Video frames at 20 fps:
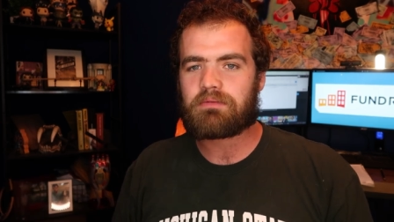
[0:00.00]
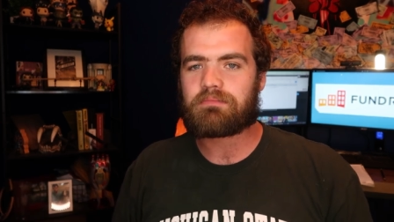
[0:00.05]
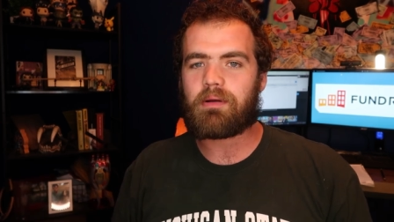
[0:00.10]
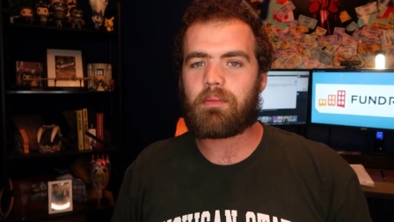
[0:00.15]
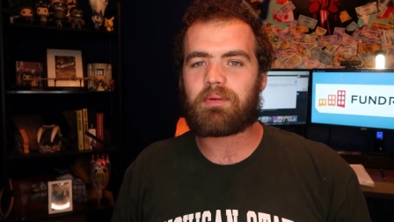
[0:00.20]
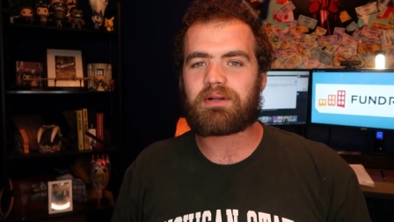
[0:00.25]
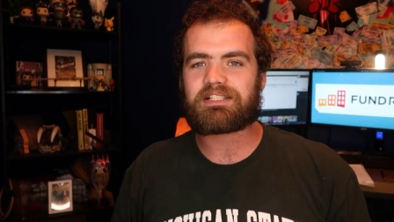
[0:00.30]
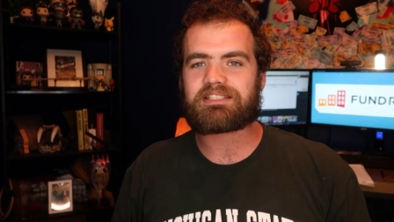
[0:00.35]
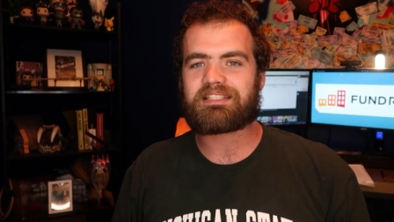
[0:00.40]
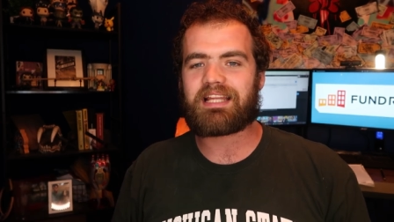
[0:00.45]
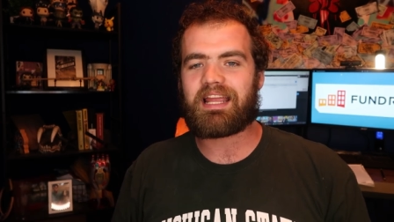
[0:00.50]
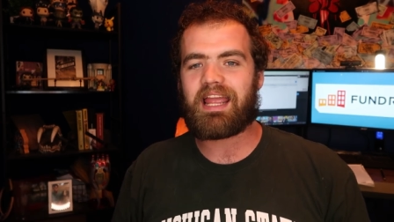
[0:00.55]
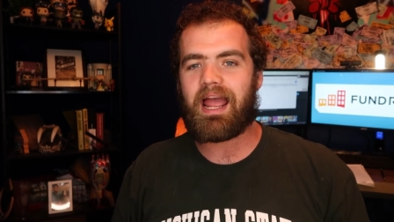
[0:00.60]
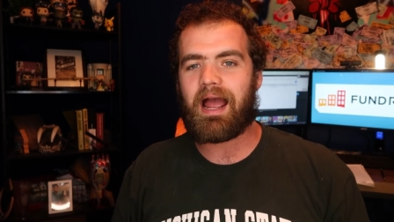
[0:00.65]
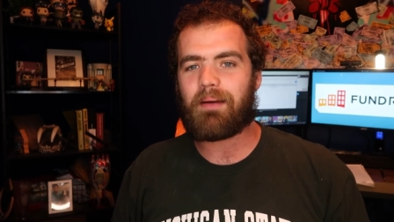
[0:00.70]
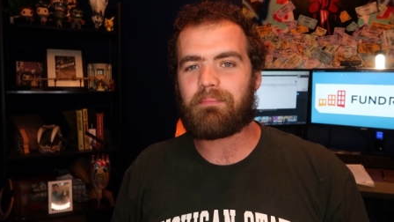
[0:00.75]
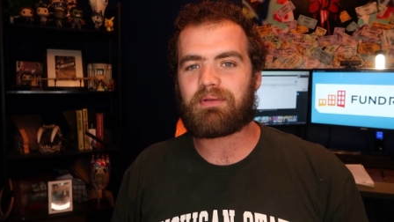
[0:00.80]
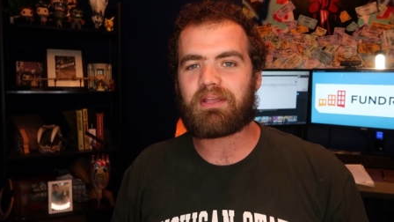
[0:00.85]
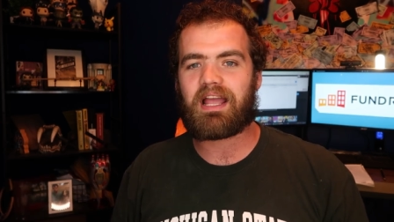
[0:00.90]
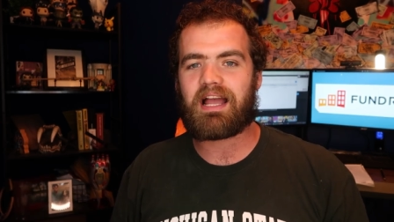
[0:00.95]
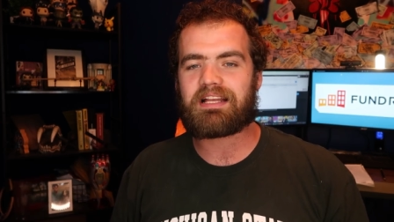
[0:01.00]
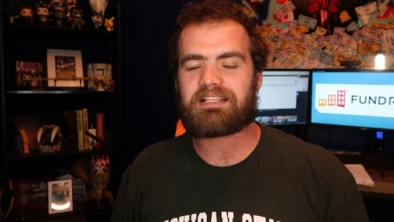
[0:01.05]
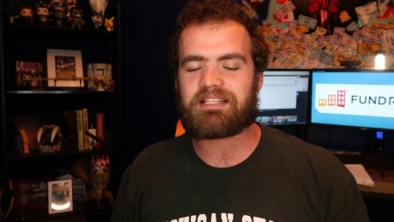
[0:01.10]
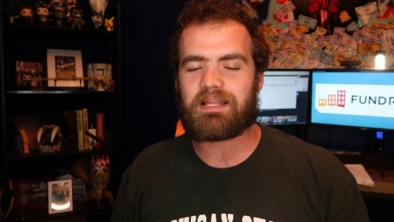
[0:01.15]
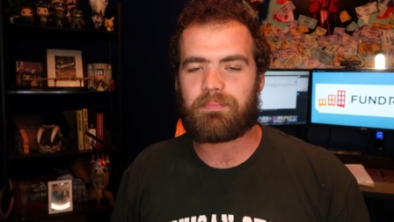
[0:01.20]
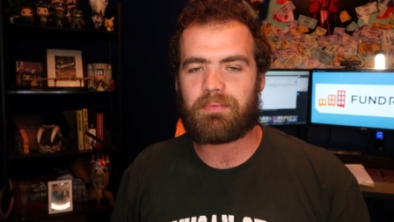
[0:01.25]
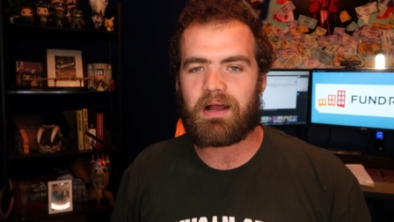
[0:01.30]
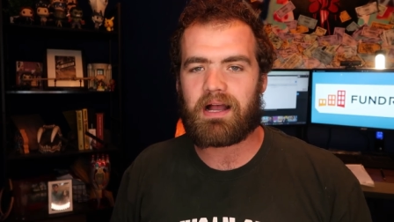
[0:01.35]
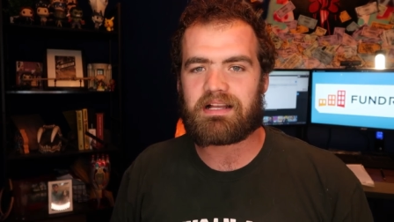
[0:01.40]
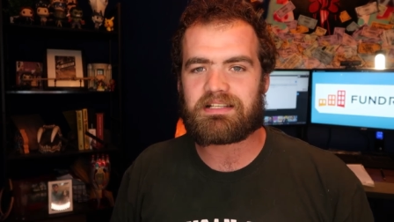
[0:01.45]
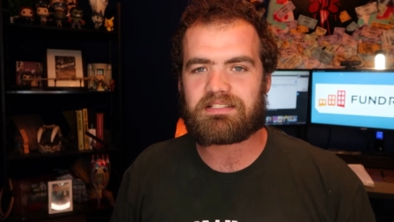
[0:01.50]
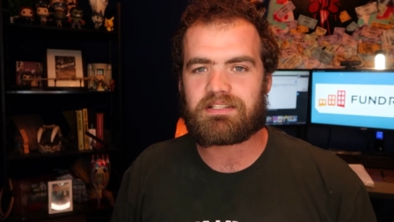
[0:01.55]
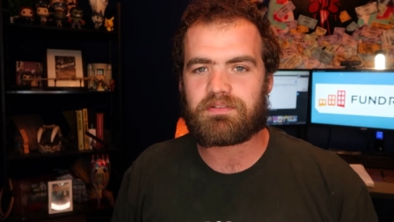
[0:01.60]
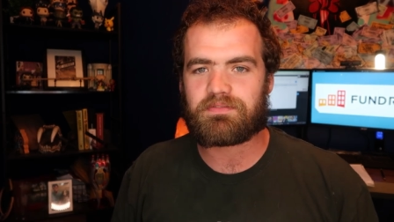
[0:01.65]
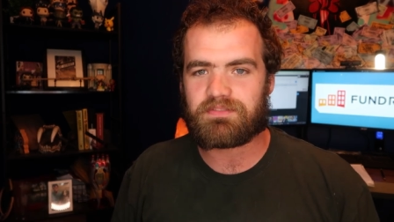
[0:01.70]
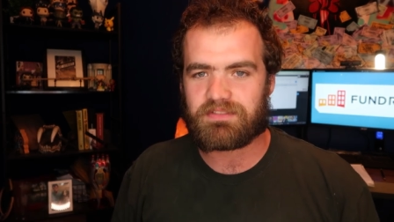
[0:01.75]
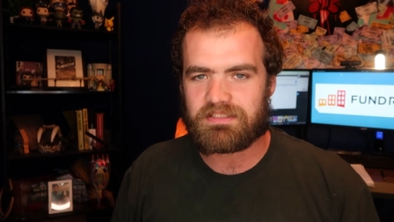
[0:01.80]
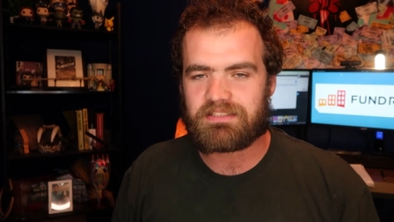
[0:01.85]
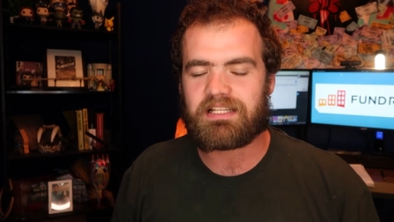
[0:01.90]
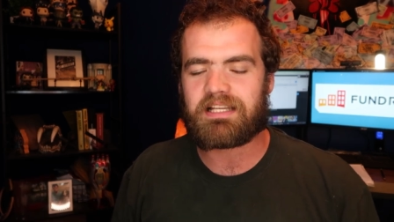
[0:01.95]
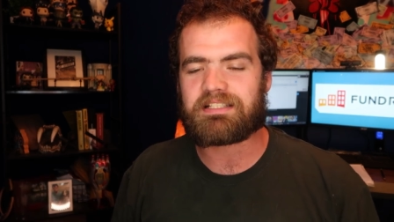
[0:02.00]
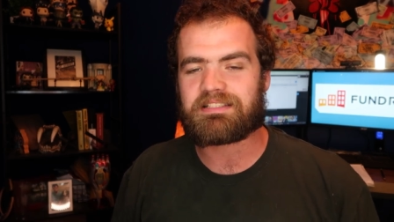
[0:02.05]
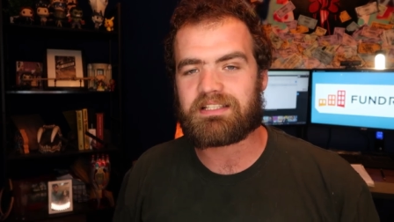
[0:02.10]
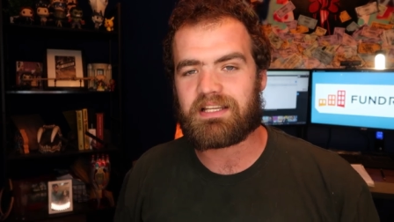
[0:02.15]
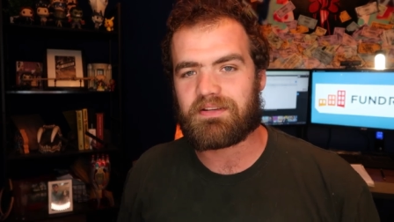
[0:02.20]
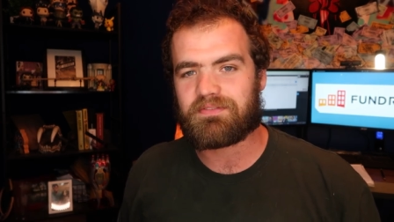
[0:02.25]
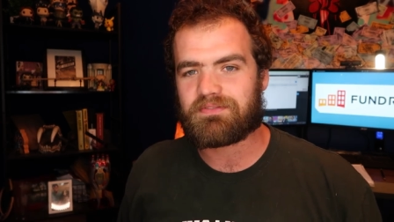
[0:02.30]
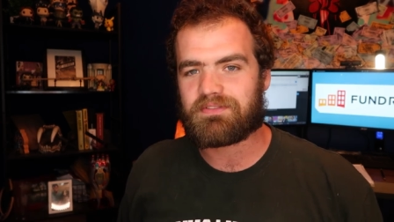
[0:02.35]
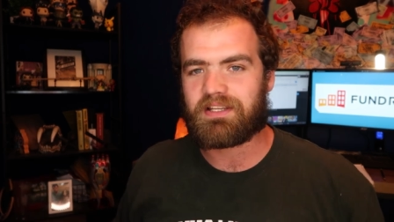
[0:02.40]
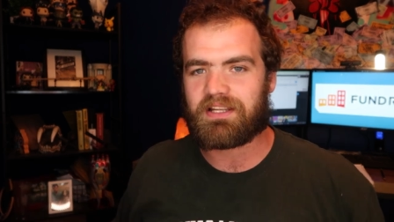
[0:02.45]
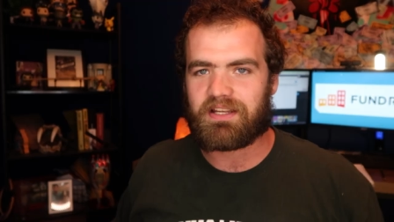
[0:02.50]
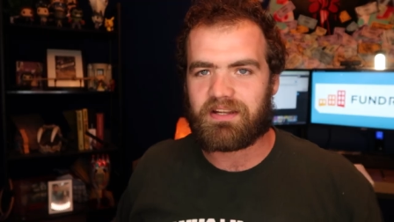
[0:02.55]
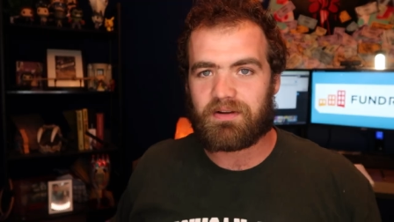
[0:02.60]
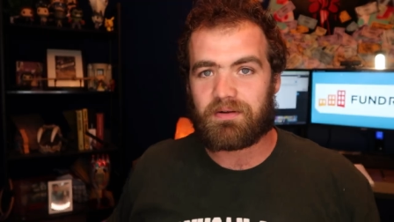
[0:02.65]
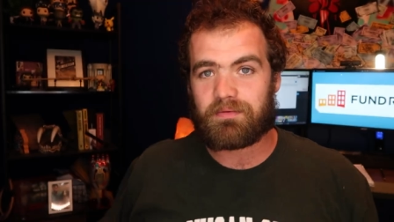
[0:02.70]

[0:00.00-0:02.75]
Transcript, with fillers: Remember to stay happy, guys, stay positive, and stay safe. Take